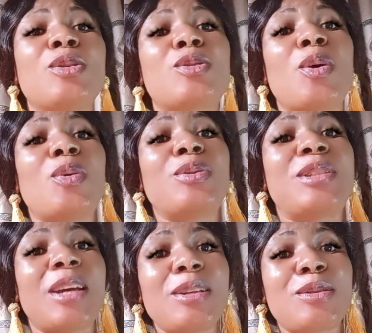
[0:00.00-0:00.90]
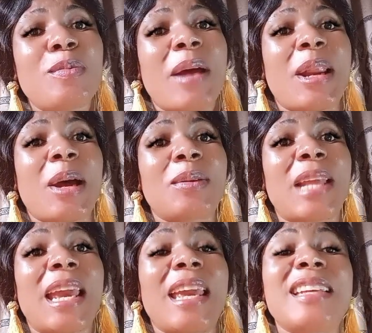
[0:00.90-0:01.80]
So gentlemen out
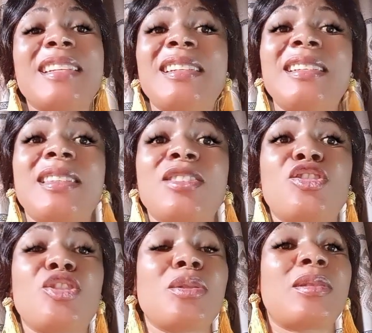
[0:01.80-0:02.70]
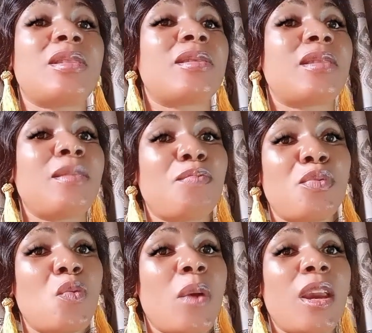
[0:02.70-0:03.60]
there, this is just the
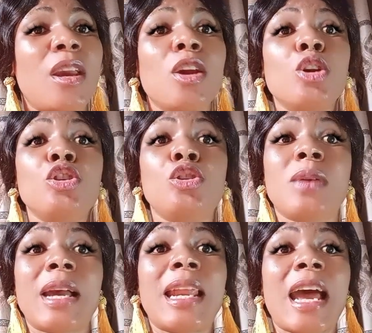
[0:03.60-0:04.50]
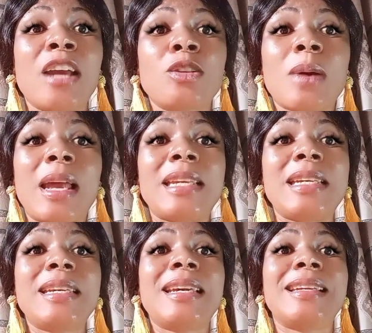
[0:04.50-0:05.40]
simple way you can
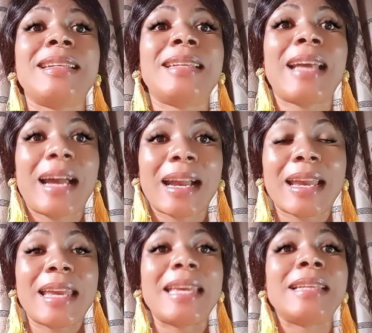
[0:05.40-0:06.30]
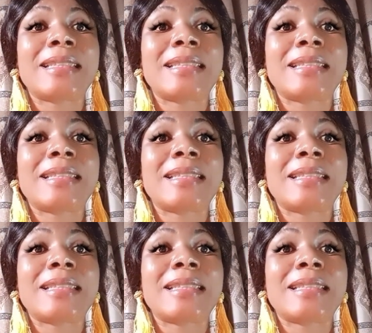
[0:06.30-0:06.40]
actually knack a